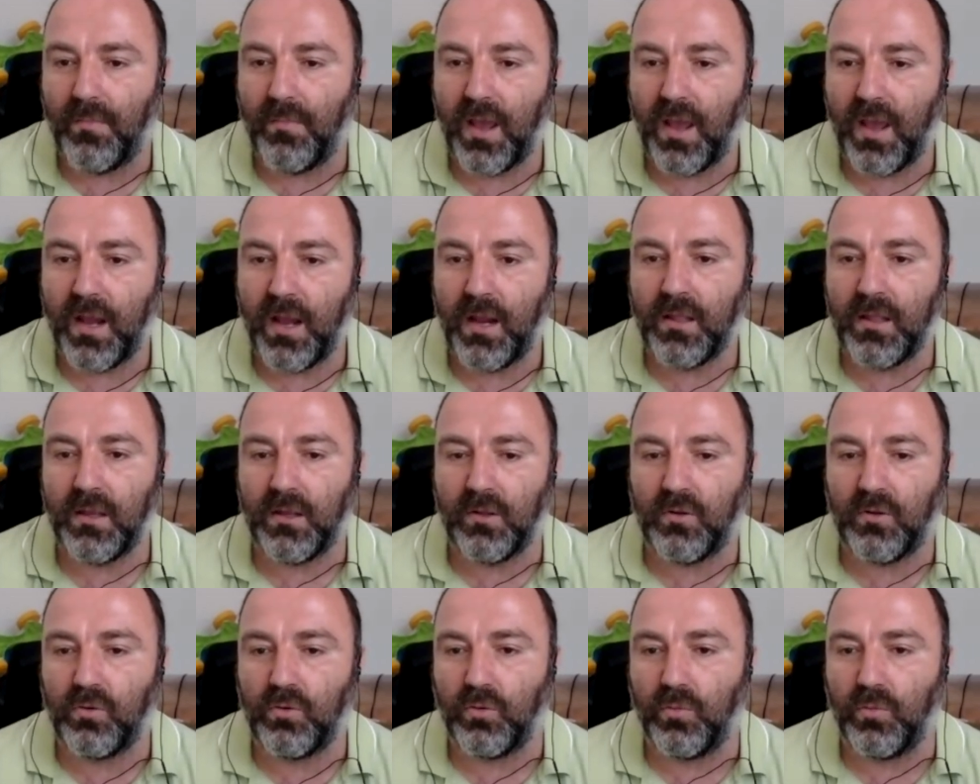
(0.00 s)

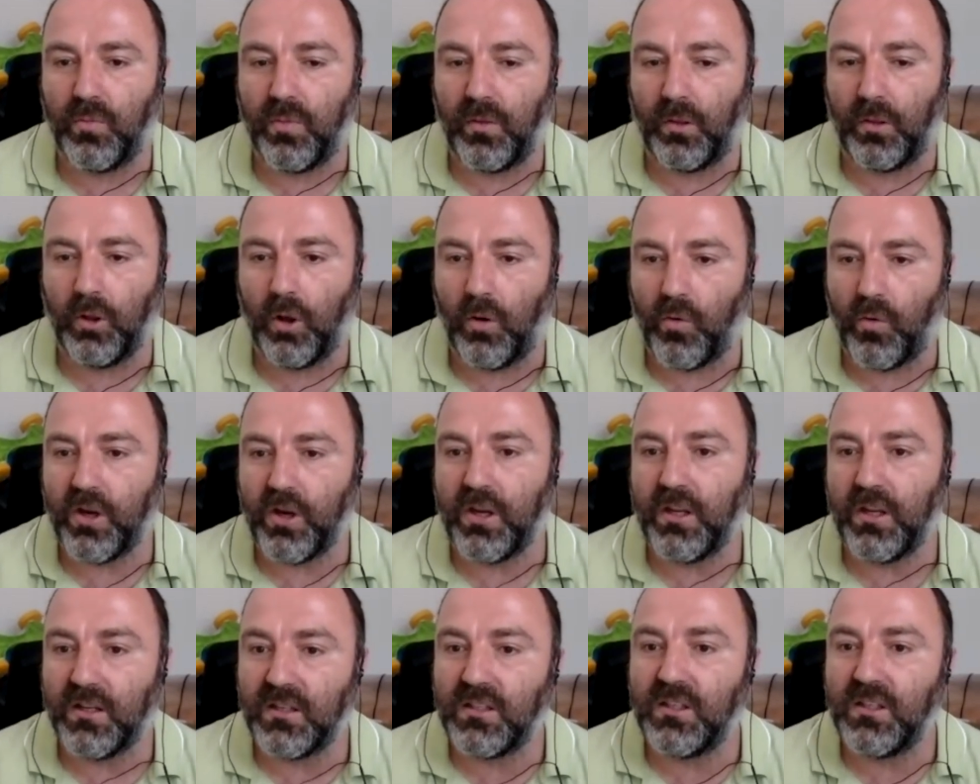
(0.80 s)
anything to lower
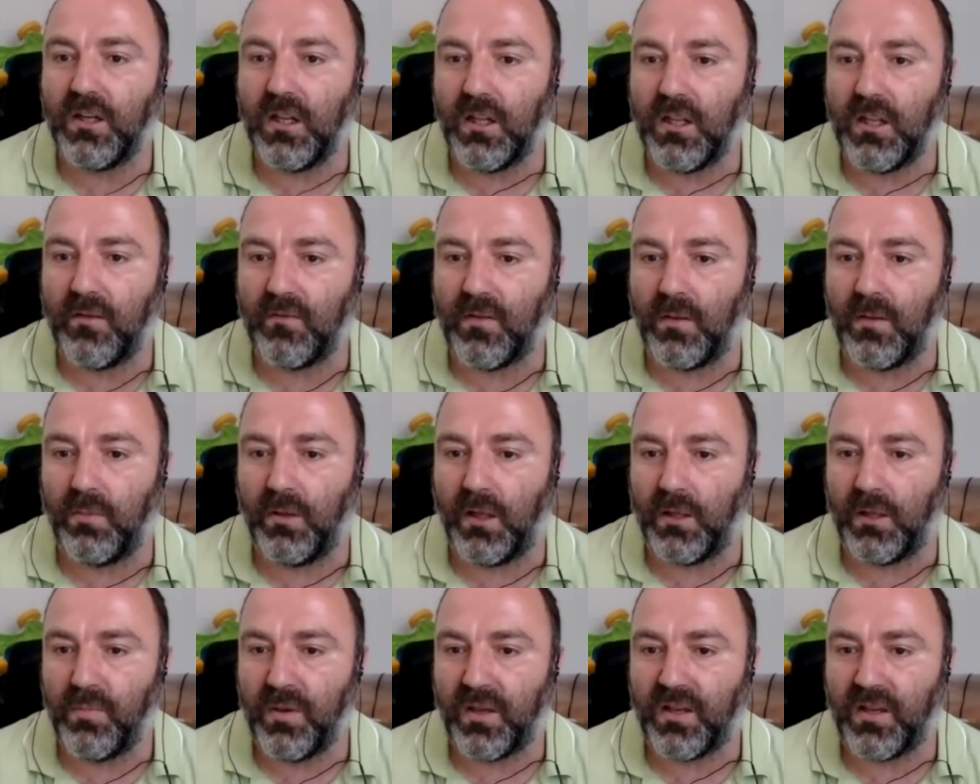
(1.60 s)
the acidity of the
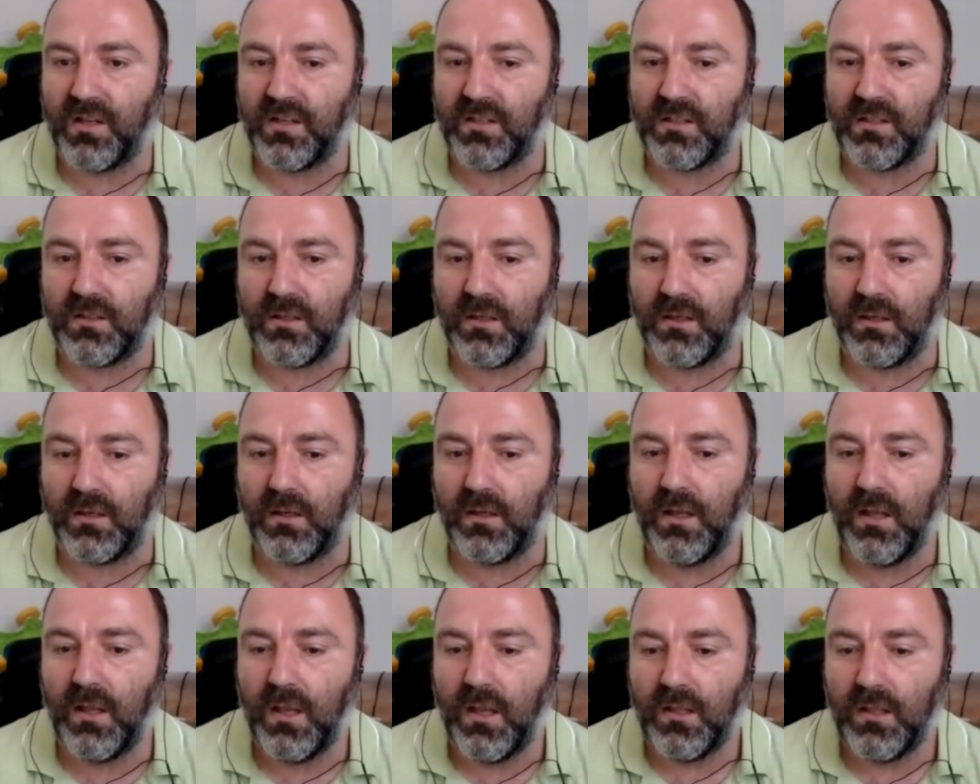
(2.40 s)
blood, because the
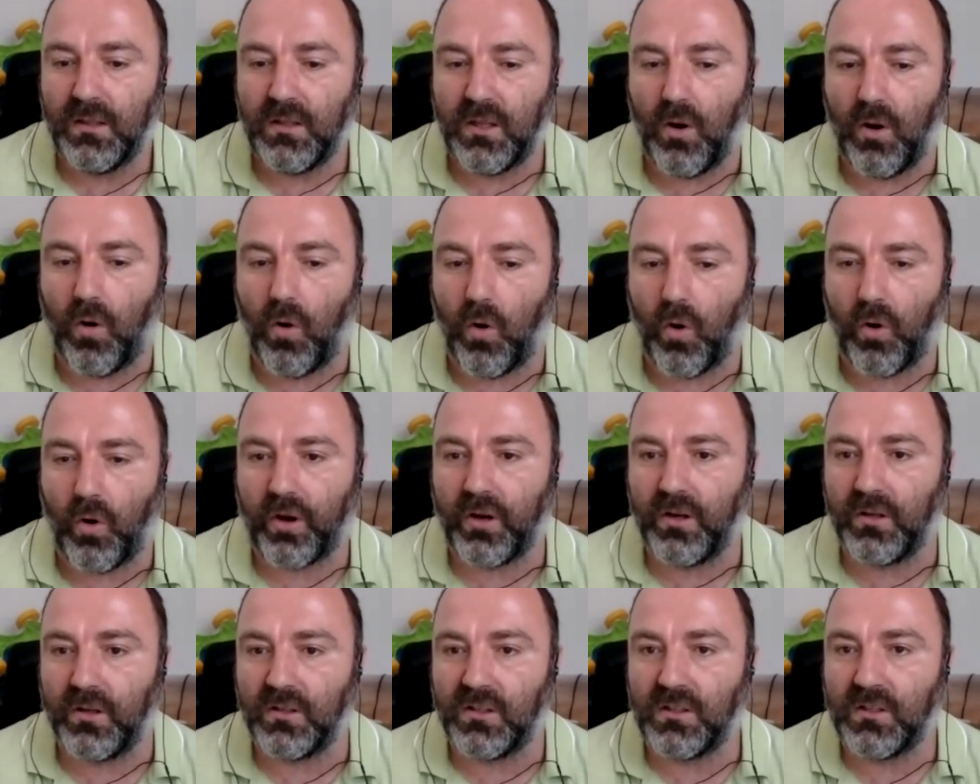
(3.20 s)

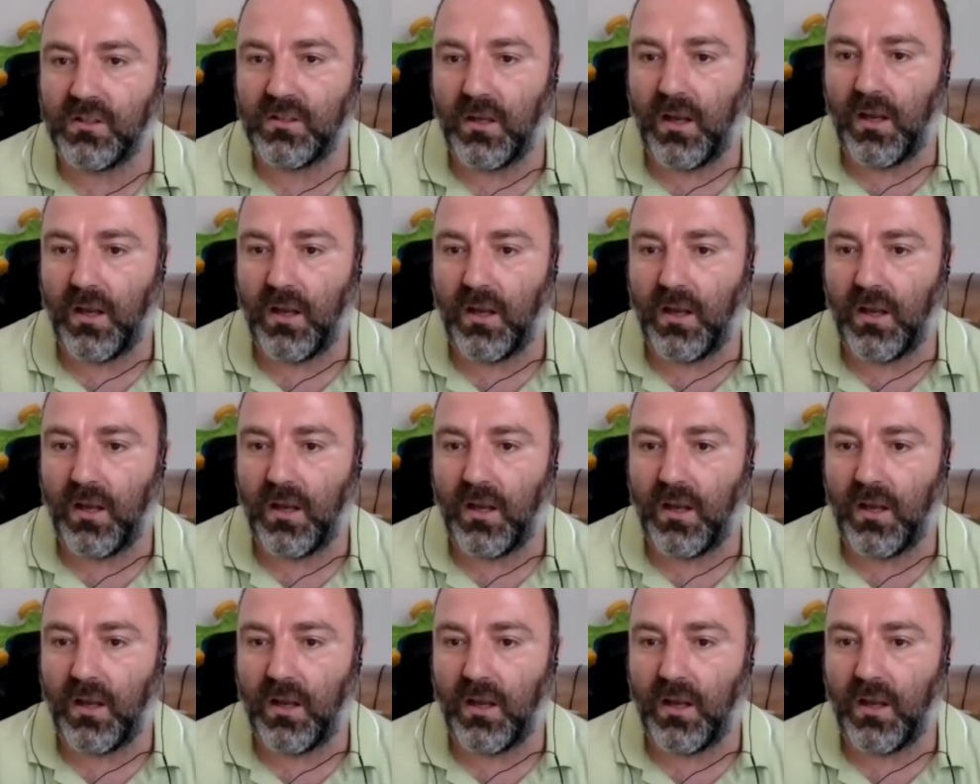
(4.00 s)
organs